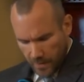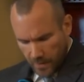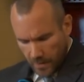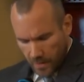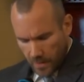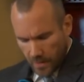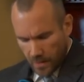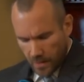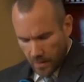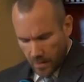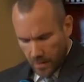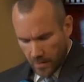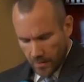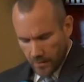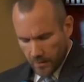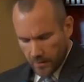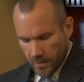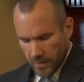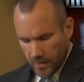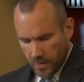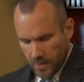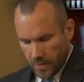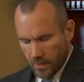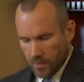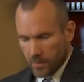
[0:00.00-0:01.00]
are
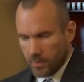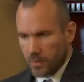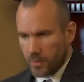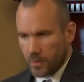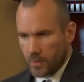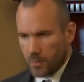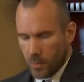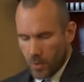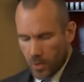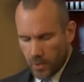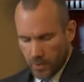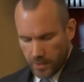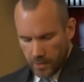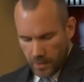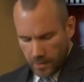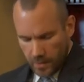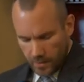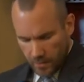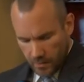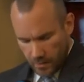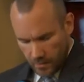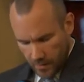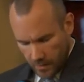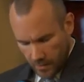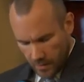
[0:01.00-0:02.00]
the body,
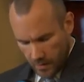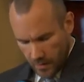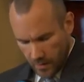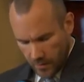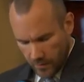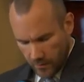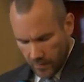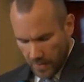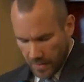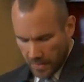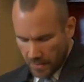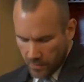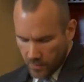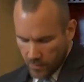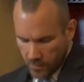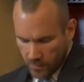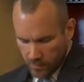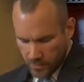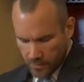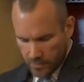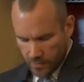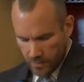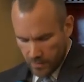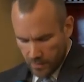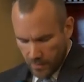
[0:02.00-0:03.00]

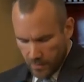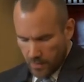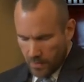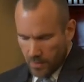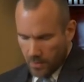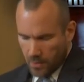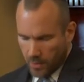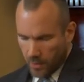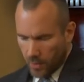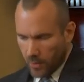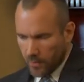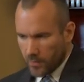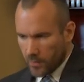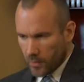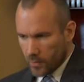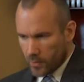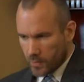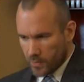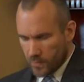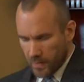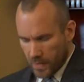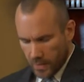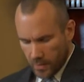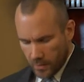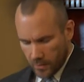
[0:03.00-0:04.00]
values, and of
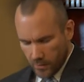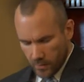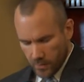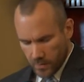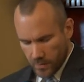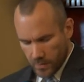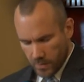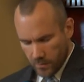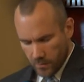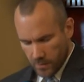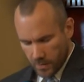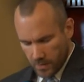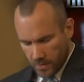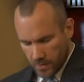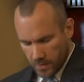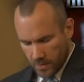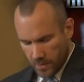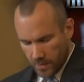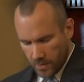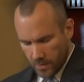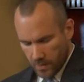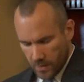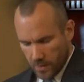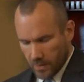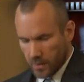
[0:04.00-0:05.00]
those values in
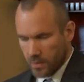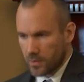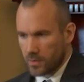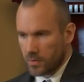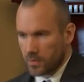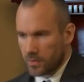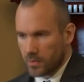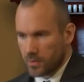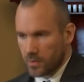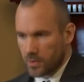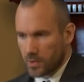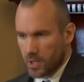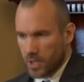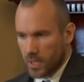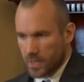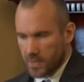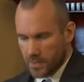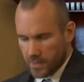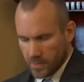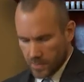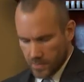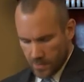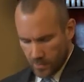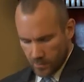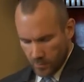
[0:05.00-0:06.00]
particular,
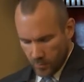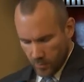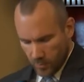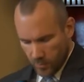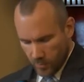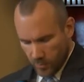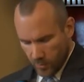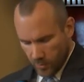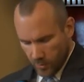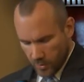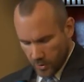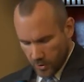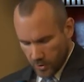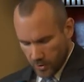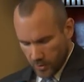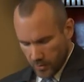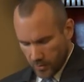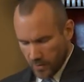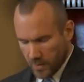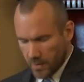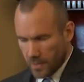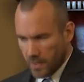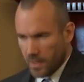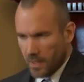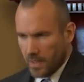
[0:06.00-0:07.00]
justice and proportion.
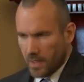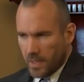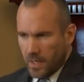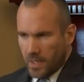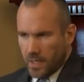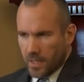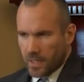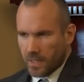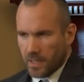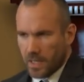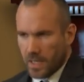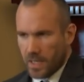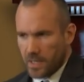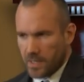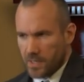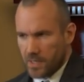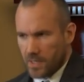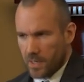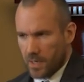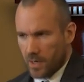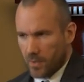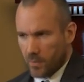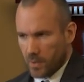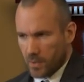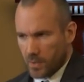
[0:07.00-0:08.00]
And
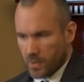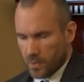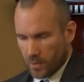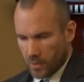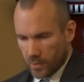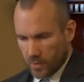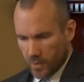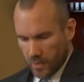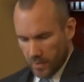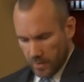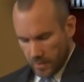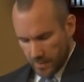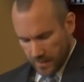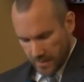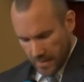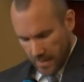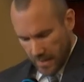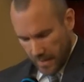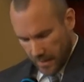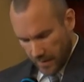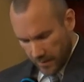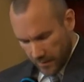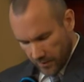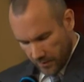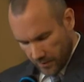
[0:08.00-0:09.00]
lastly, I want to look at
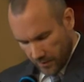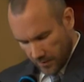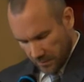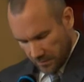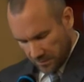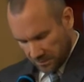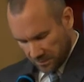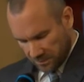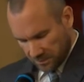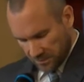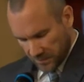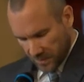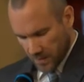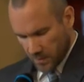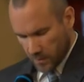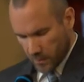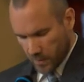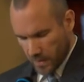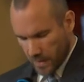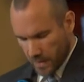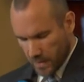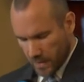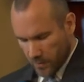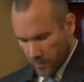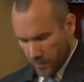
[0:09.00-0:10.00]
death. So
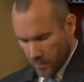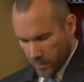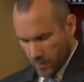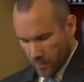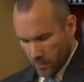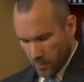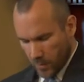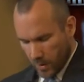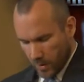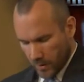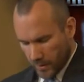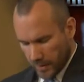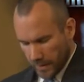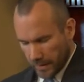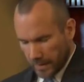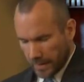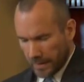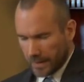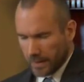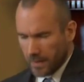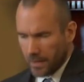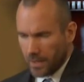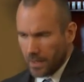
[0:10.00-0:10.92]
beginning with the body,